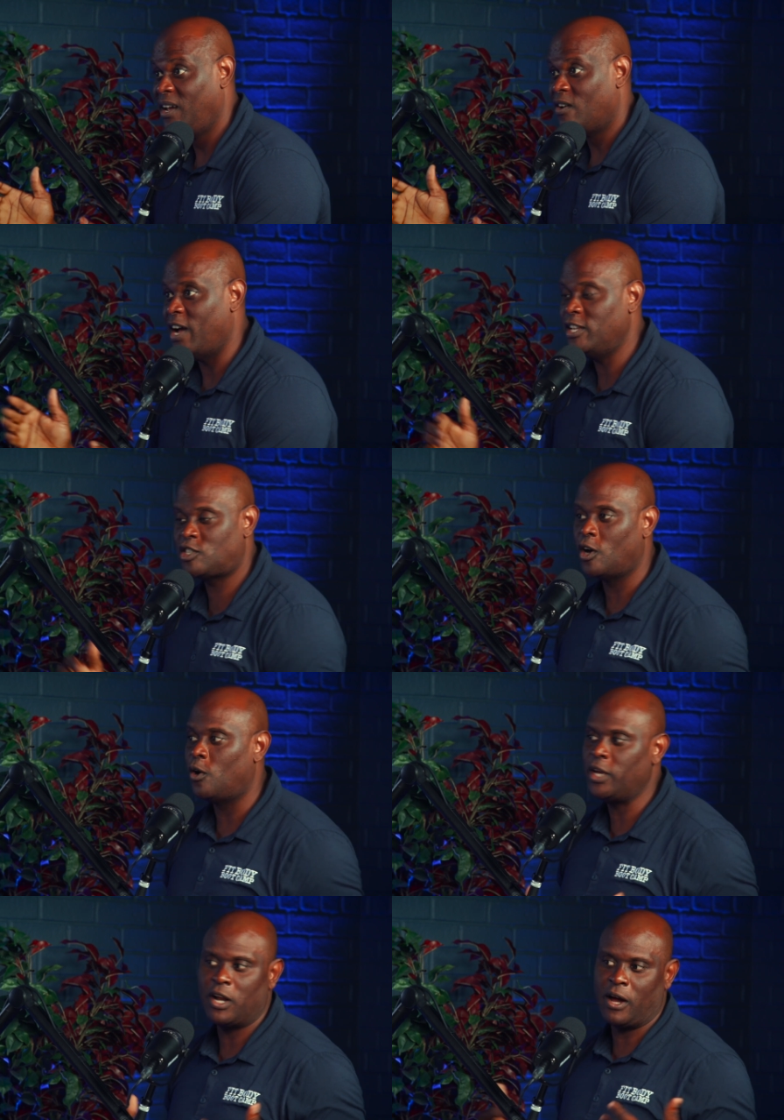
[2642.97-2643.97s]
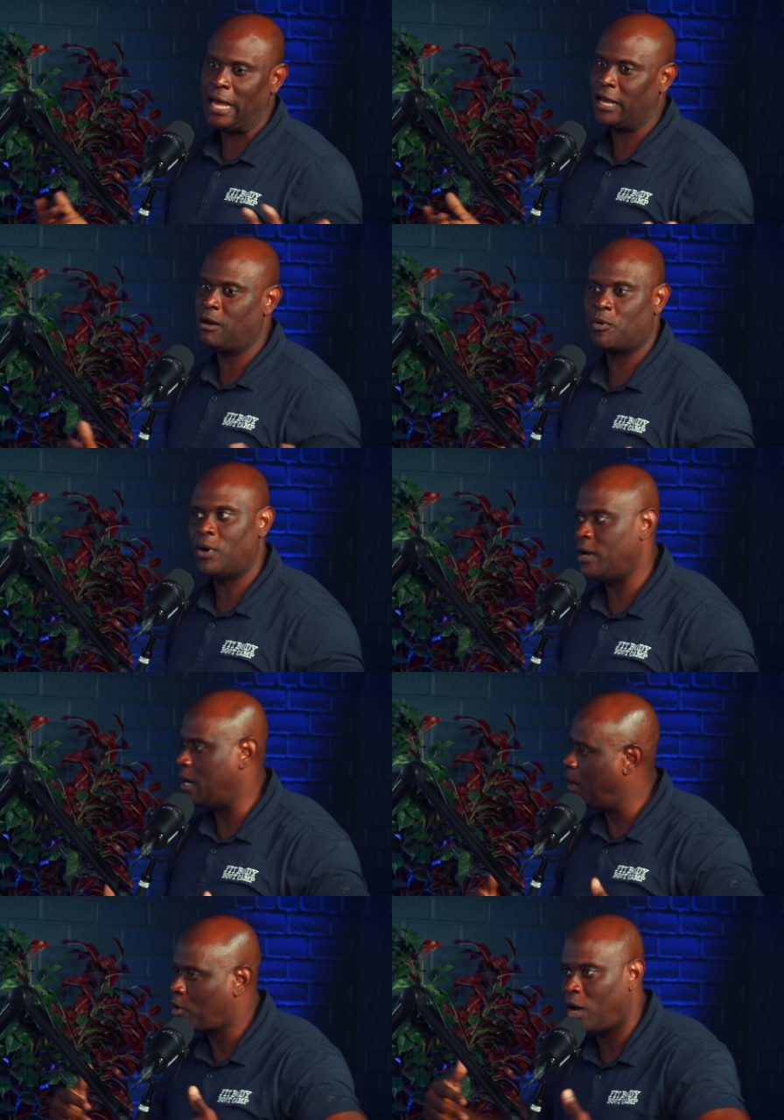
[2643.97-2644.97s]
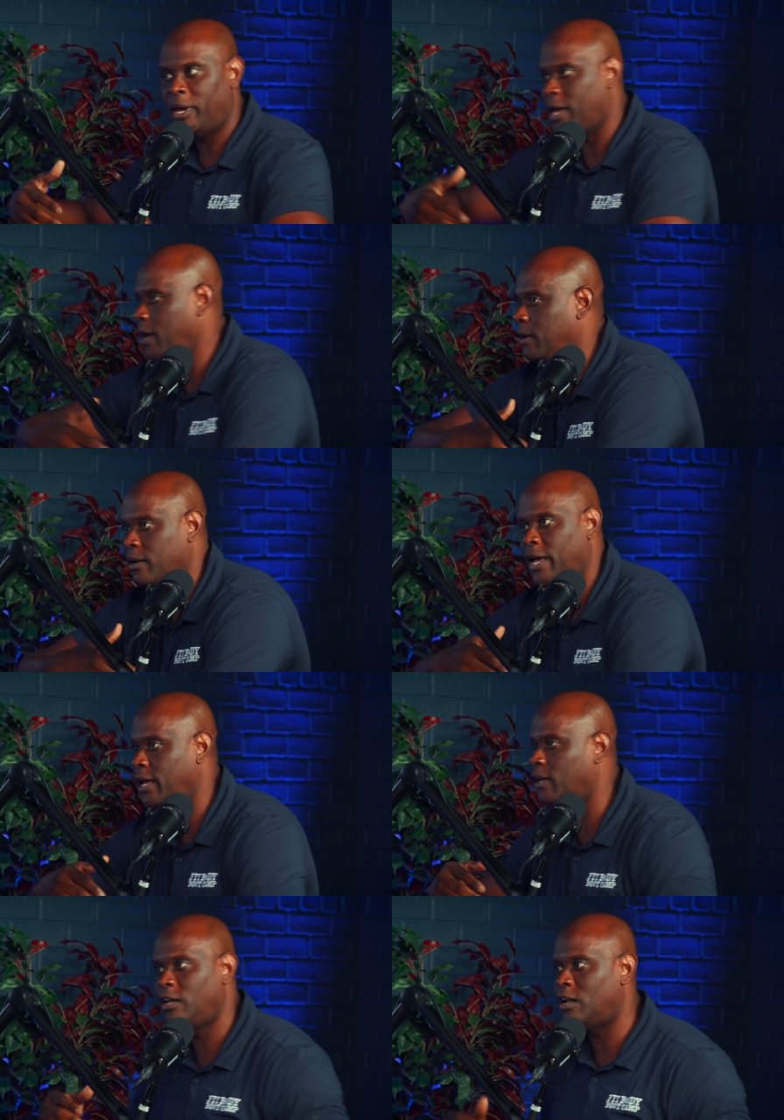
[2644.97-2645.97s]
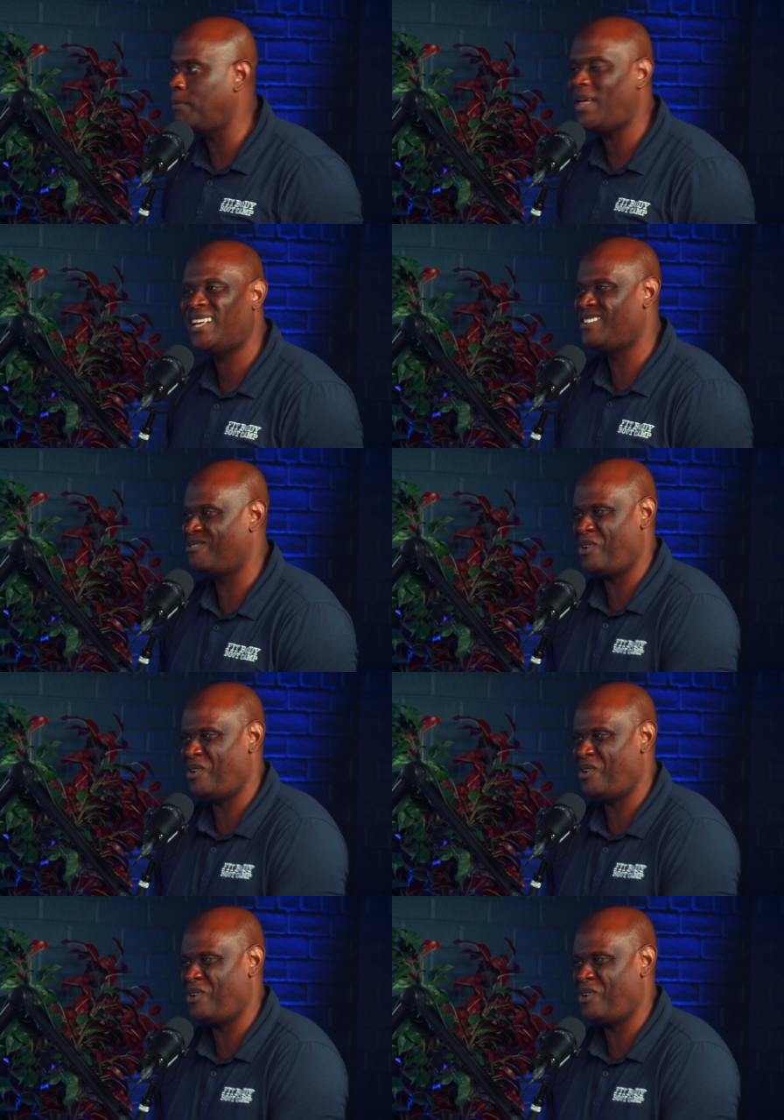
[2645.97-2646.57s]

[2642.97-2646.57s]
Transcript: right? So you know, I, I come around and I'm coming in, like you know, I'm not.